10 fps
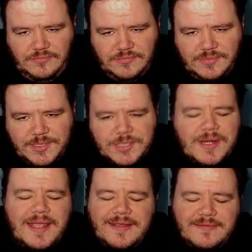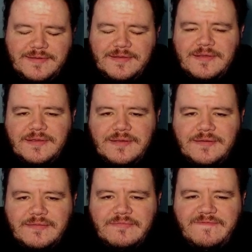try and
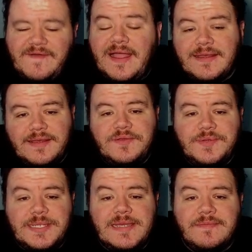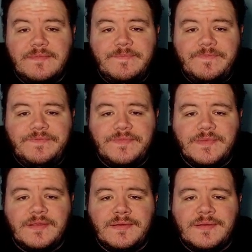find a new team
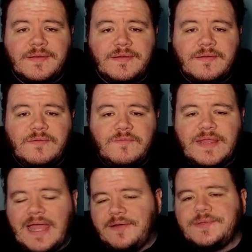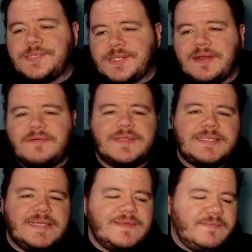without starting with a
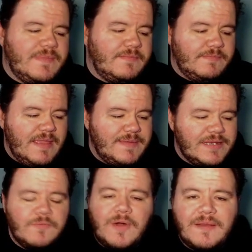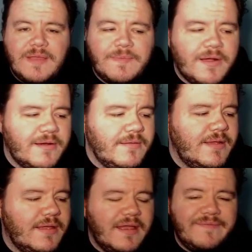team that maybe didn't want to be a part
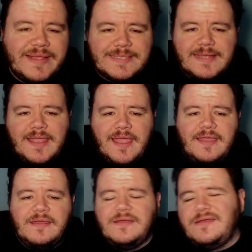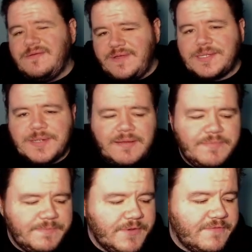of SNK, we can try
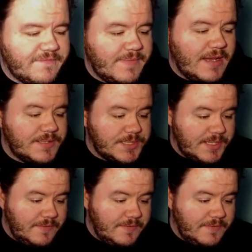and go from there. So,